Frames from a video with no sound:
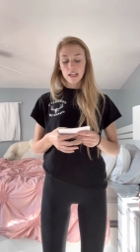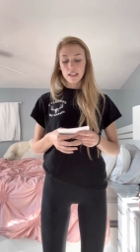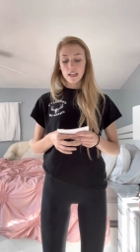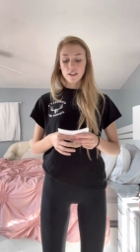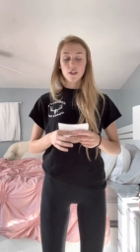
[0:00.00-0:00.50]

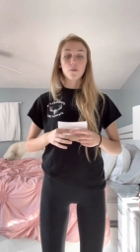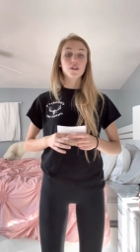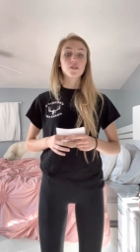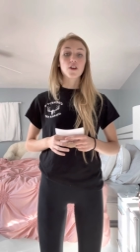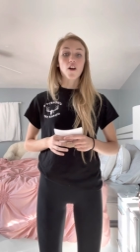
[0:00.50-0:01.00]
Next, I want to
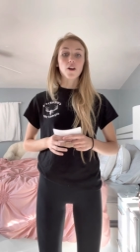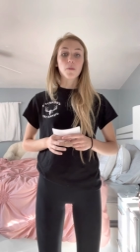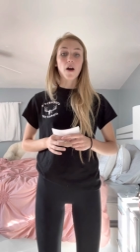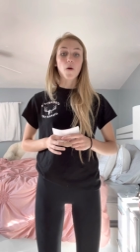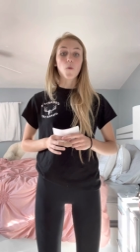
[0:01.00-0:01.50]
talk
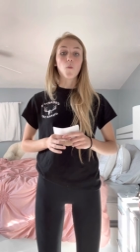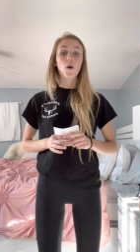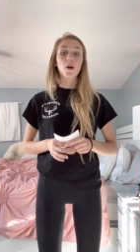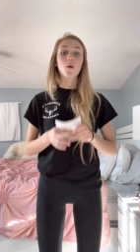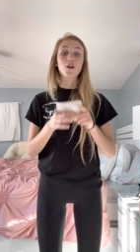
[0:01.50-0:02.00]
about what
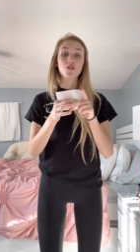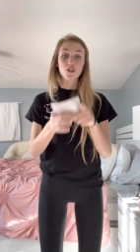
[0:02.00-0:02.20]
I want